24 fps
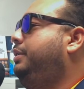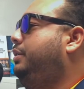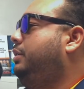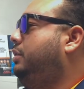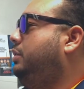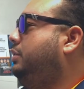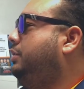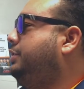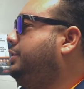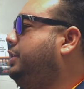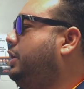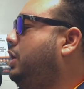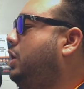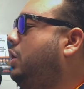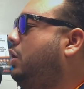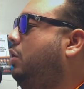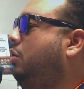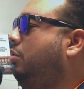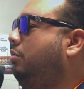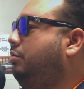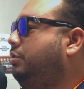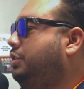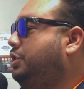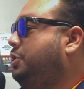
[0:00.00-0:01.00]

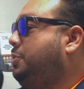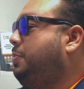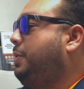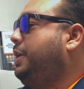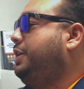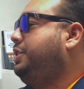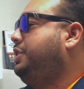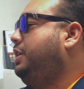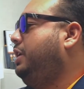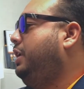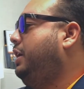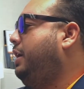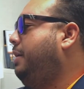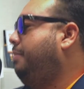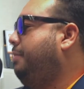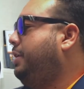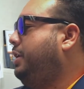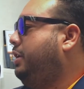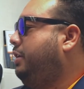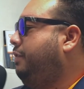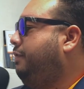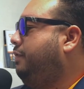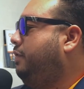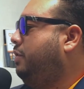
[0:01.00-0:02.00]
So especially, I
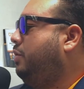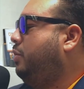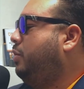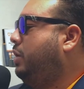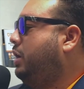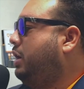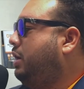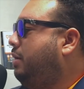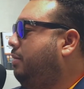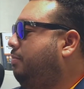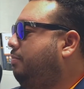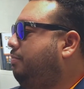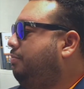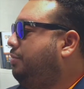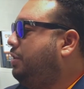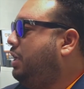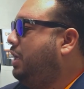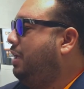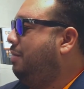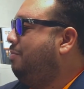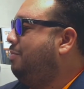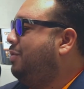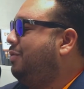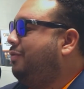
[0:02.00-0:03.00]
mean, if you want to
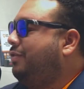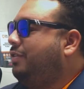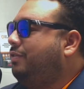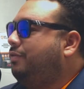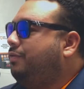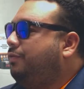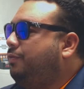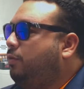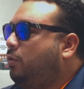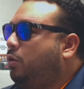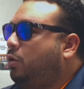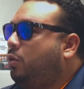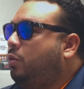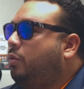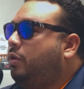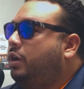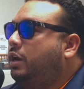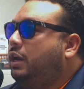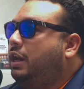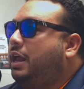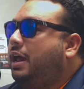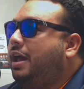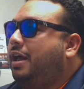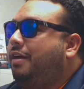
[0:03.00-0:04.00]
keep moving forward
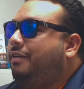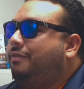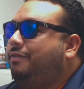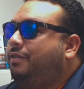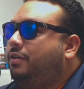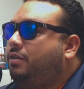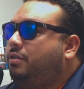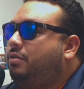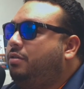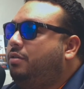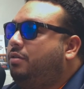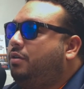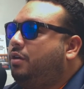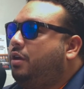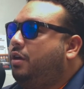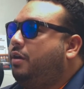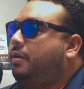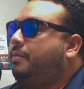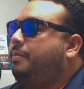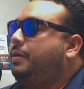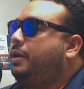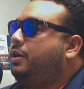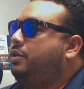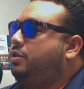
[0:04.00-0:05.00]
in life and you care
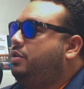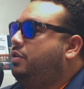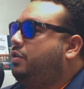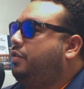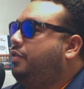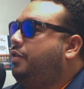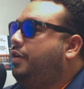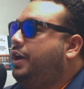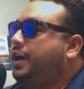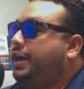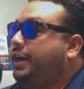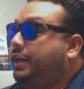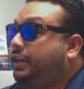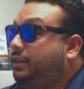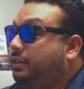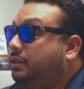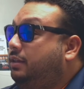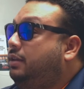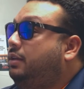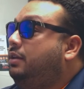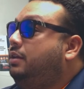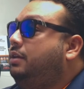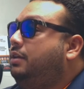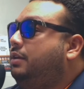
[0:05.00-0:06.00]
about your credit,
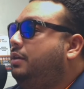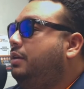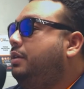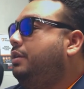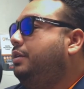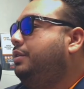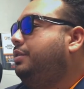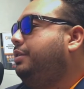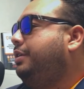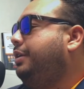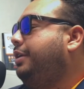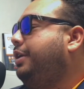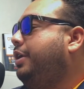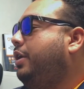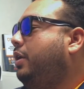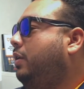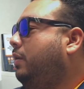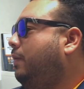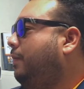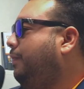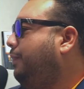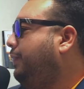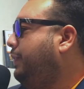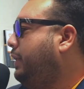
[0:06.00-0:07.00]
you know,
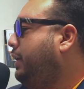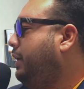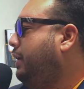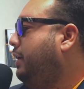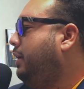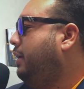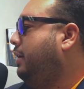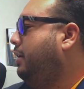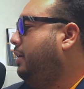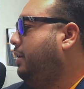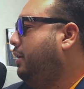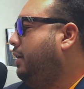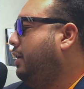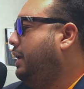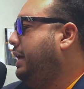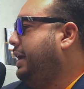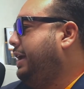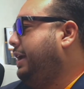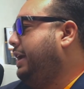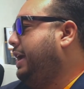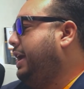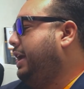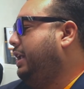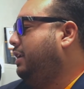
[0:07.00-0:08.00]

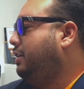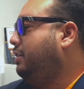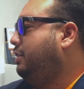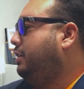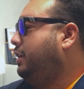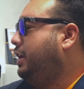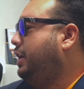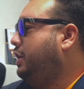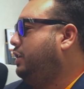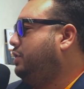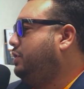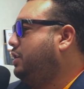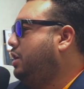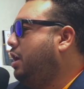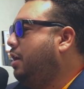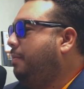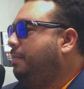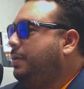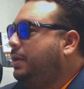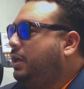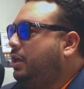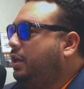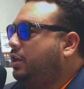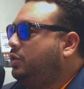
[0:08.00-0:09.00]
again, it's not
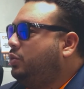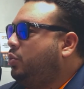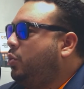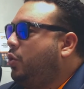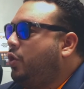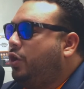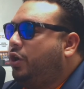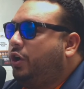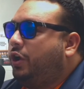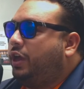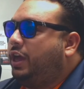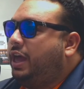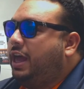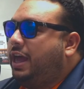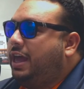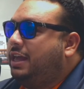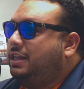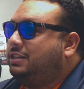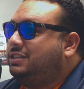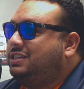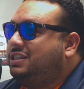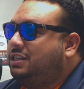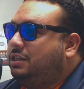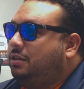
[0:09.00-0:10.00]
because we're
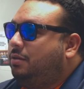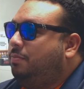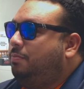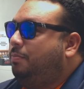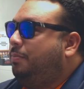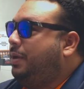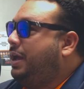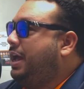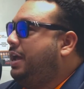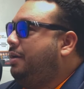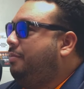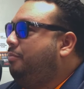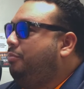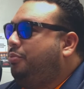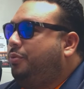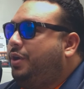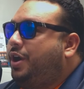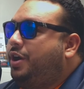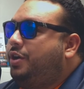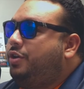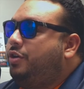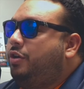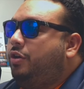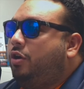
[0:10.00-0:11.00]
against
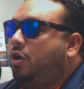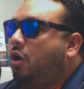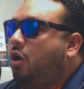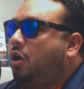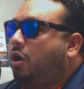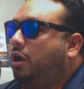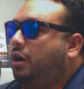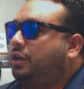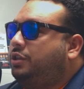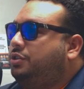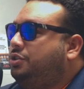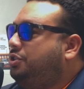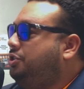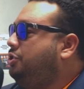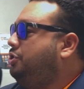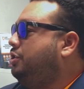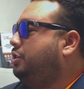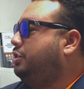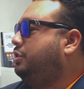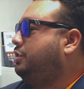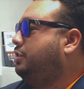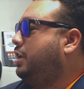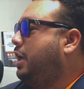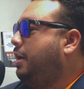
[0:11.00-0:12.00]
brand new cars. It's
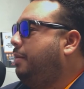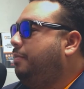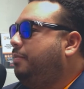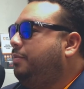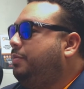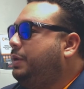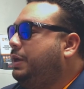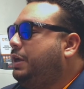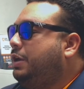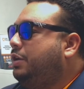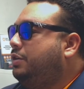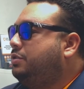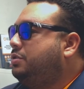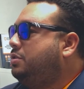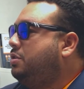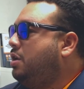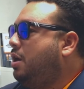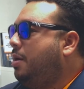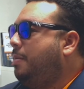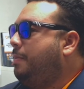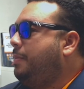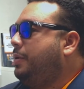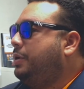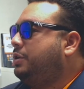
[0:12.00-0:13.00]
just that because
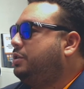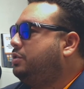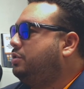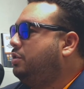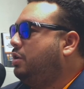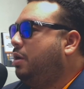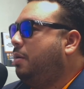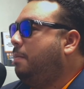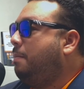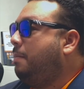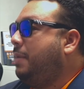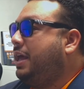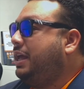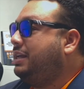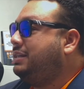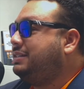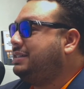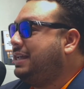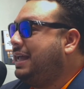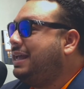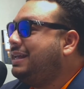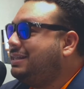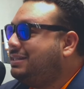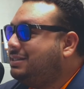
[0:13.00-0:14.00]
numbers don't make
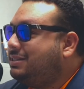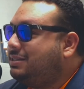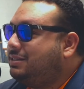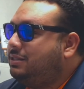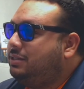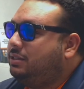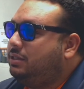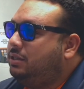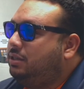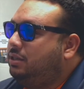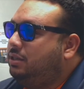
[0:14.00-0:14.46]
sense.